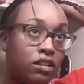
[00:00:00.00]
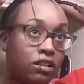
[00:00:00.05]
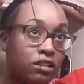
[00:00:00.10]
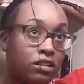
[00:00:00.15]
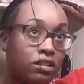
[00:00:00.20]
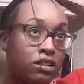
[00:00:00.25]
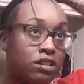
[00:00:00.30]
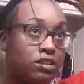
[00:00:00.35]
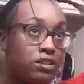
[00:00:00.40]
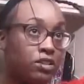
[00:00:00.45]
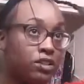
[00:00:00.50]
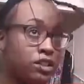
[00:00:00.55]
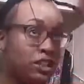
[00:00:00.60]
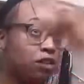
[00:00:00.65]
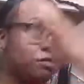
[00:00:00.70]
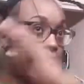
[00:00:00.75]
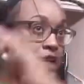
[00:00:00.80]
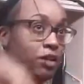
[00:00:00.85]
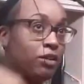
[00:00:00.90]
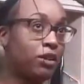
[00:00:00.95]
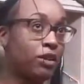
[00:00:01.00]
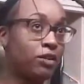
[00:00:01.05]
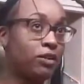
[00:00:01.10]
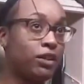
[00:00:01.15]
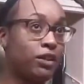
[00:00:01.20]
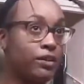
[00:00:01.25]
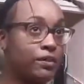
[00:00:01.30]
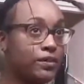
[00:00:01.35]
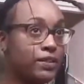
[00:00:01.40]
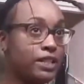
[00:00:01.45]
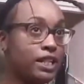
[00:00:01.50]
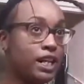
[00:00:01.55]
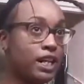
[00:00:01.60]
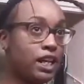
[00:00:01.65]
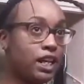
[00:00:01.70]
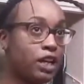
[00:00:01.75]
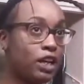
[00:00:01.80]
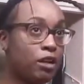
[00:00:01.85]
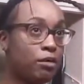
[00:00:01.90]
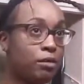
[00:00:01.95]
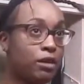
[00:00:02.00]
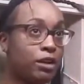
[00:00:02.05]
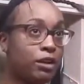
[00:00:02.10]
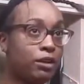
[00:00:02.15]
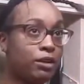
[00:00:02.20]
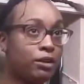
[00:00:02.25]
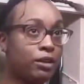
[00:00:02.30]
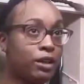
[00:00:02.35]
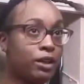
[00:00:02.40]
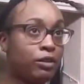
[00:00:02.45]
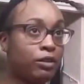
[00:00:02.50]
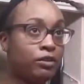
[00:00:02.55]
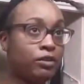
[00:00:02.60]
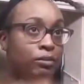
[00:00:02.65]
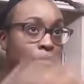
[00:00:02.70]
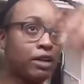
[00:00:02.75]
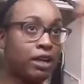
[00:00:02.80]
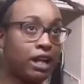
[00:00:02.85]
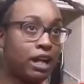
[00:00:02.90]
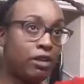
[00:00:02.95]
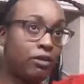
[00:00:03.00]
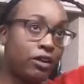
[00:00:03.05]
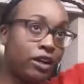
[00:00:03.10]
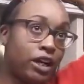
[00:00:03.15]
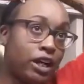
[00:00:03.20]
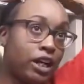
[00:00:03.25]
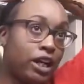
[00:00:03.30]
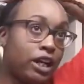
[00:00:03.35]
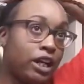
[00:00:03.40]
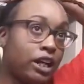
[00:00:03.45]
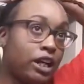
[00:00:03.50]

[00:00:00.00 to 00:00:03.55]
So usually my quick weaves take about anywhere from an hour